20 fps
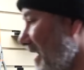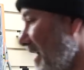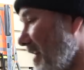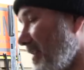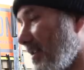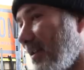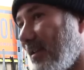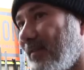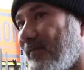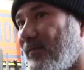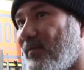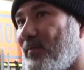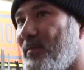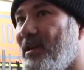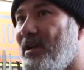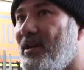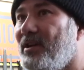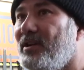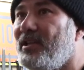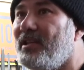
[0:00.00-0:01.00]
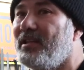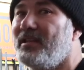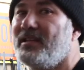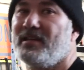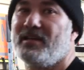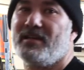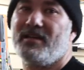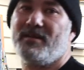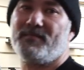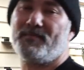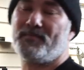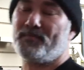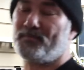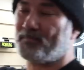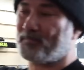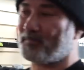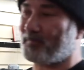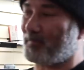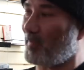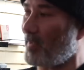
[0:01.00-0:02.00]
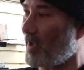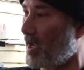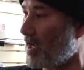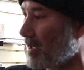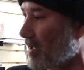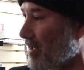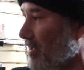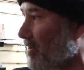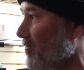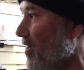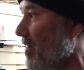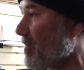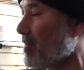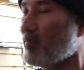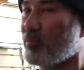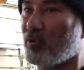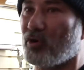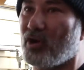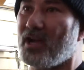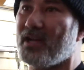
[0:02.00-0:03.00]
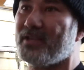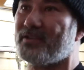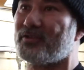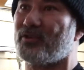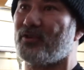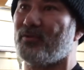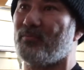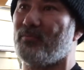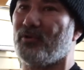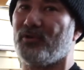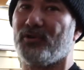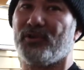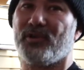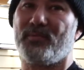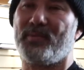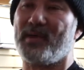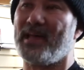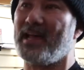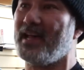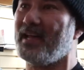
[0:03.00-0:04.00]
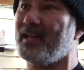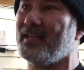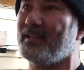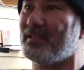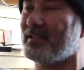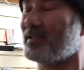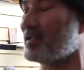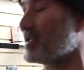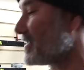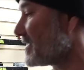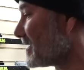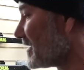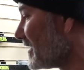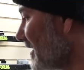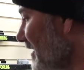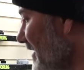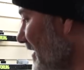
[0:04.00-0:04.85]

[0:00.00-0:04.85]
And then from here, you could grab a brush or a Brillo pad and just